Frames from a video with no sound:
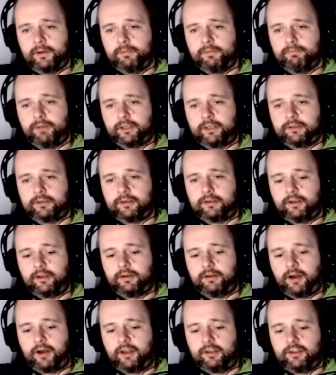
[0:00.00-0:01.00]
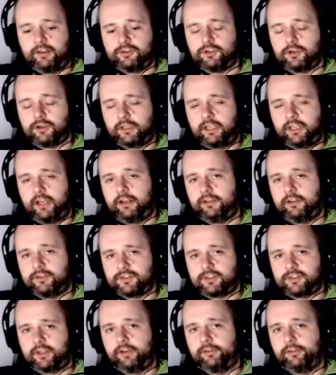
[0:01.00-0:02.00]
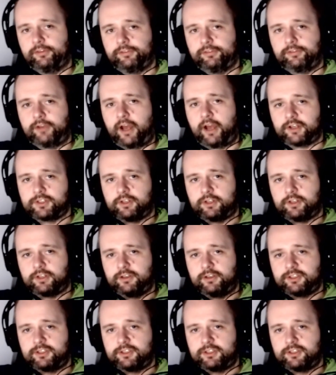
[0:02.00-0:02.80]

But unless you're getting the skills to actually